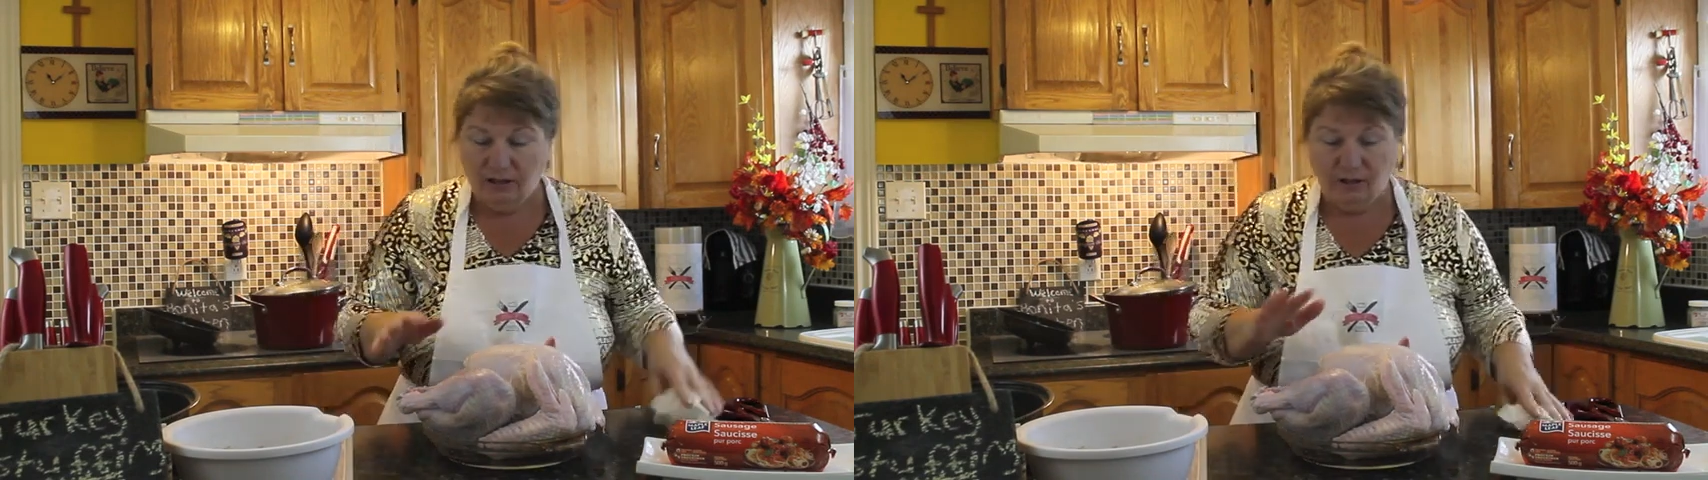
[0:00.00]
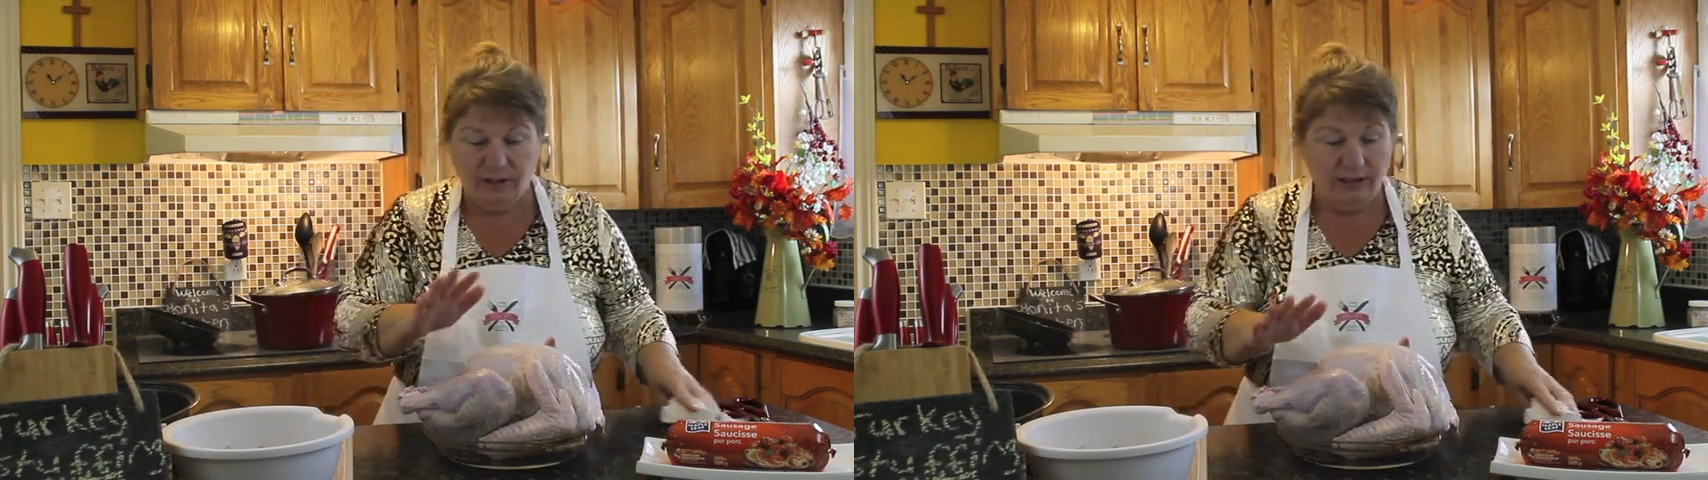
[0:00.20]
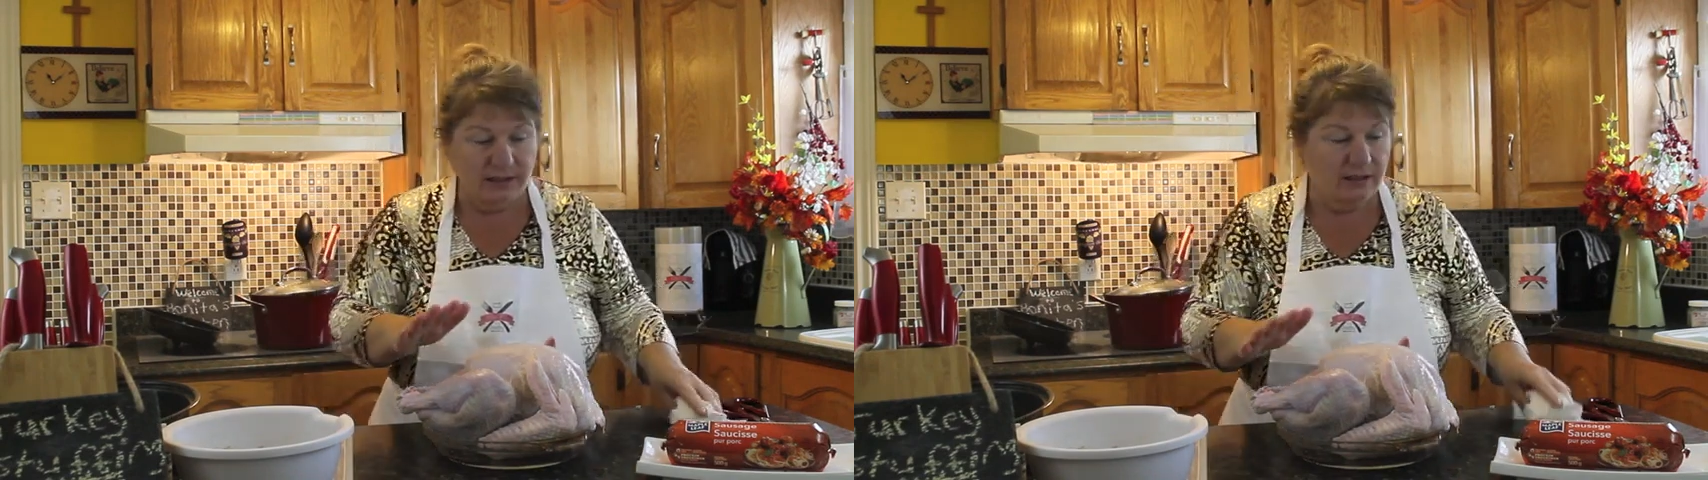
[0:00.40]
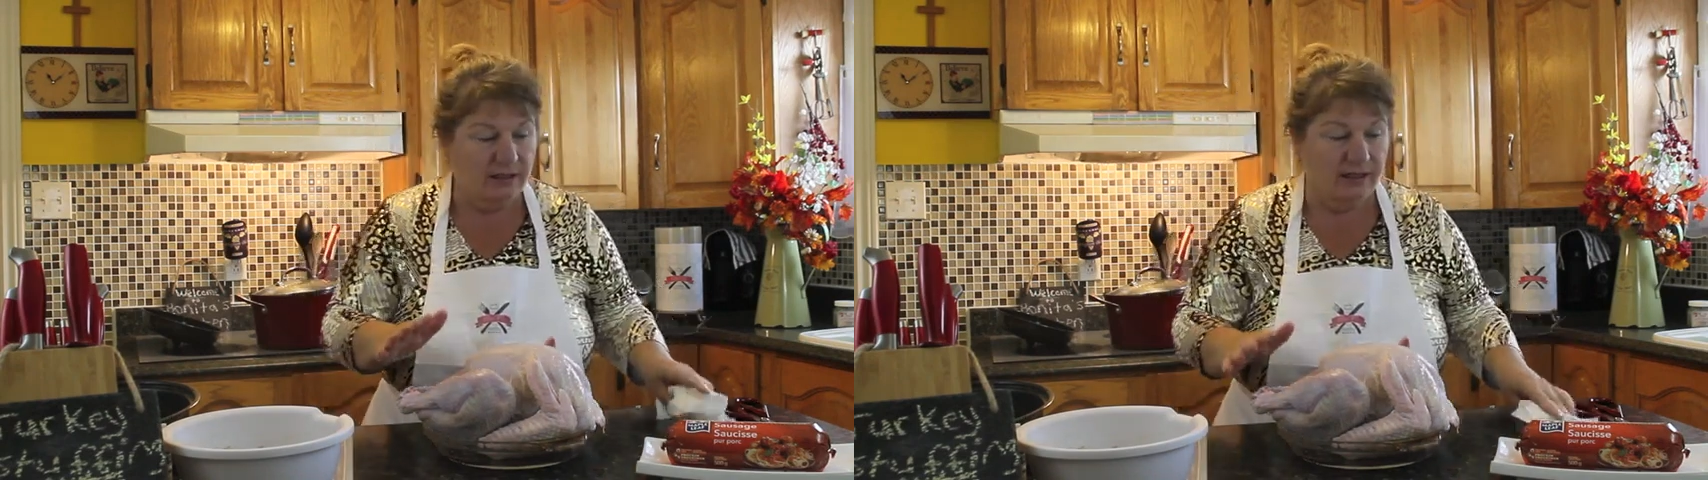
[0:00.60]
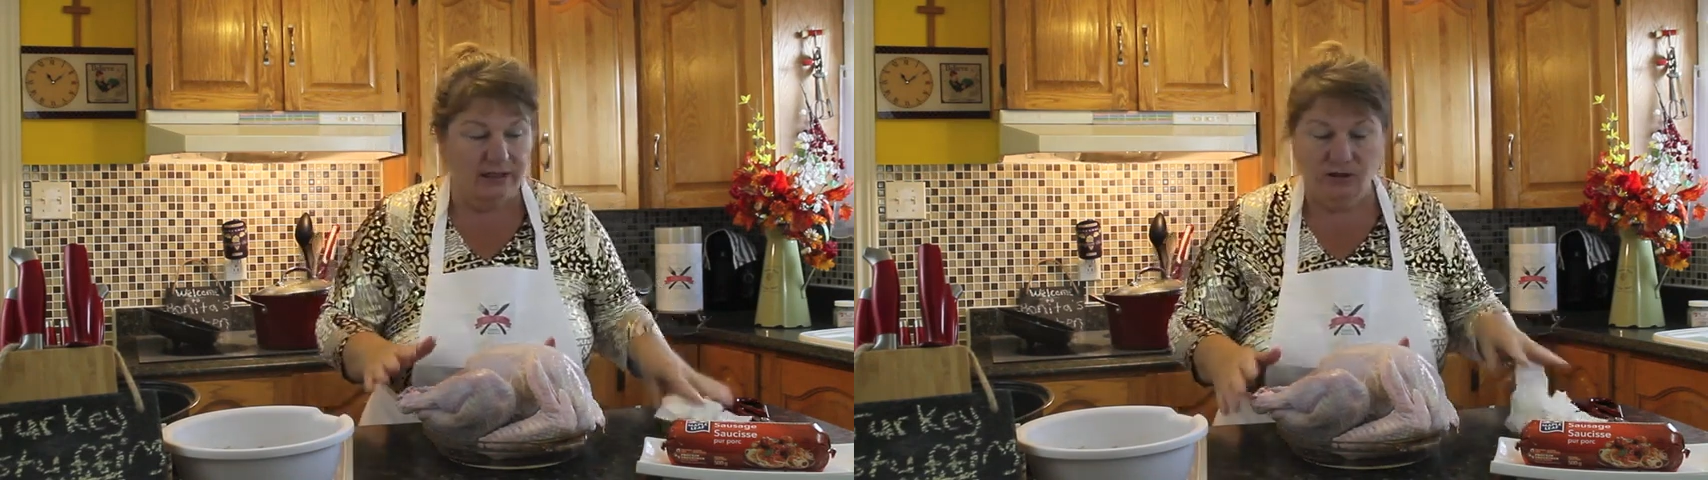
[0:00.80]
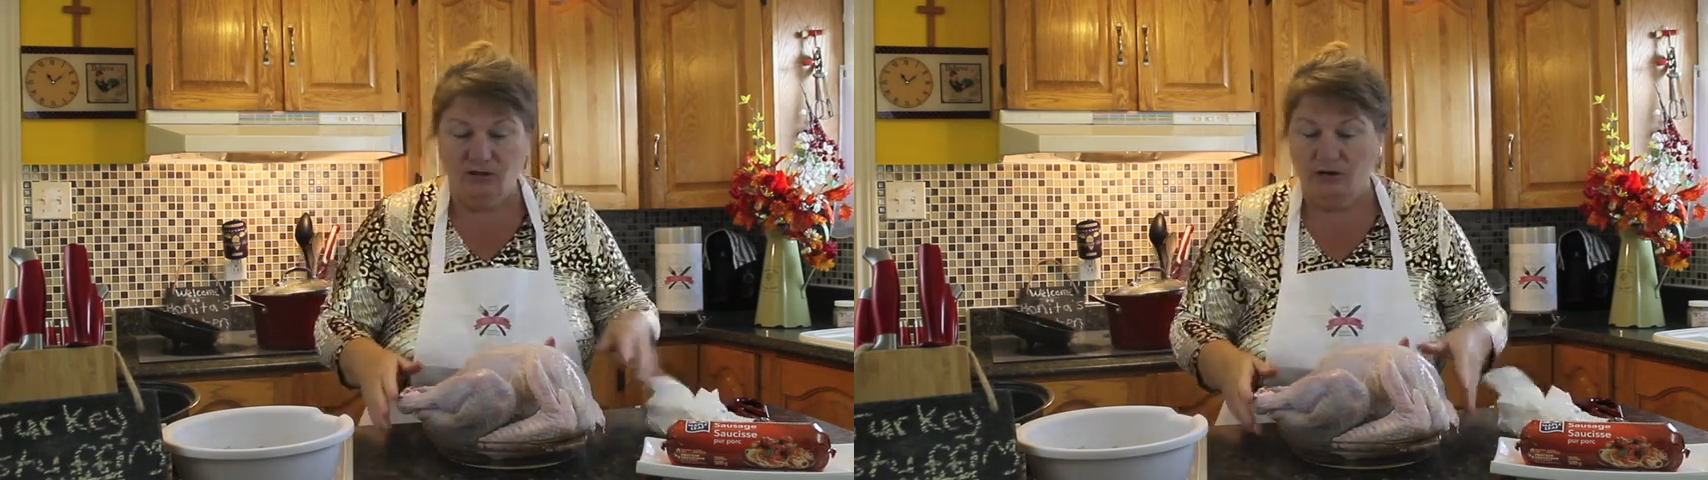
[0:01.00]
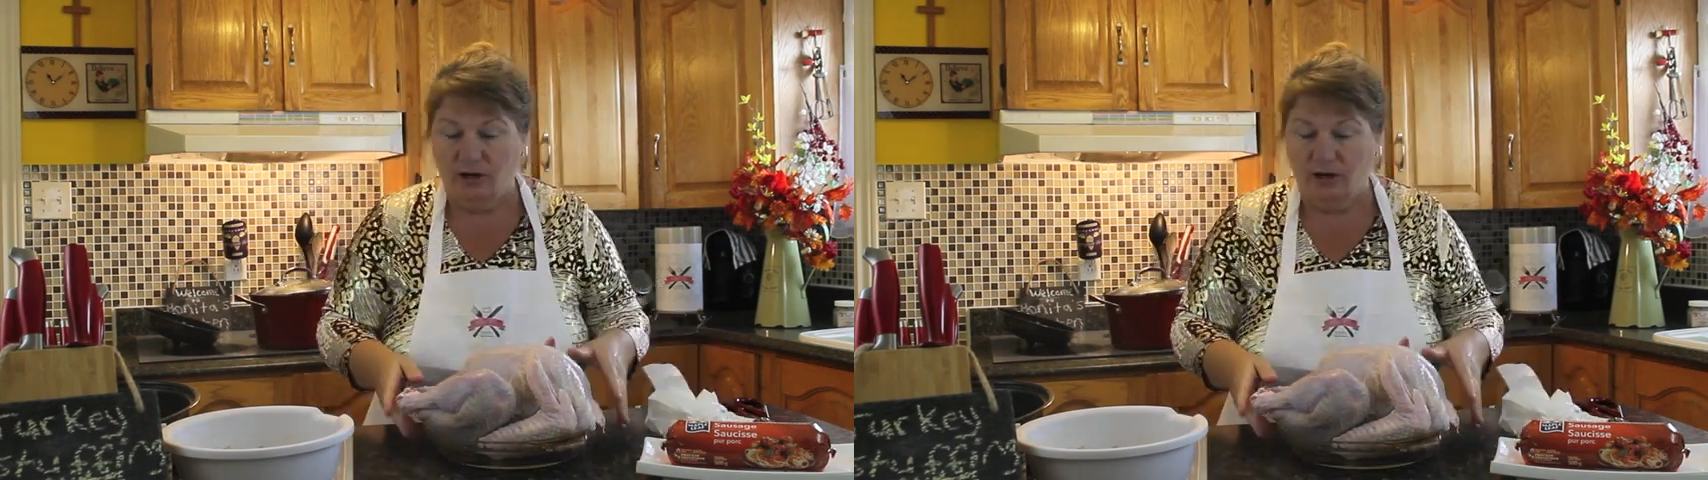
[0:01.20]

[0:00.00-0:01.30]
So this is nice and